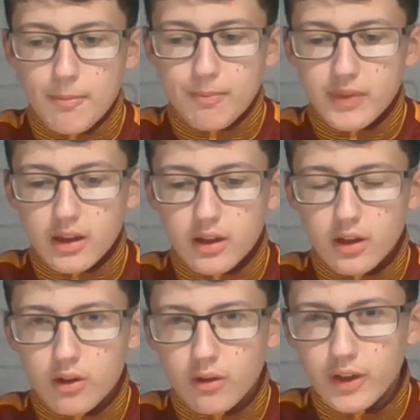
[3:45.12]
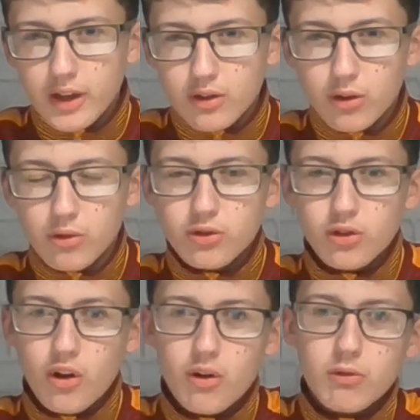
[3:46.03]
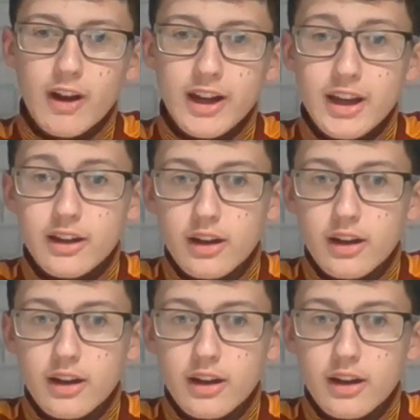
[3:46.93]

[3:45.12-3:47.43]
I think Luke Shaw, when he did his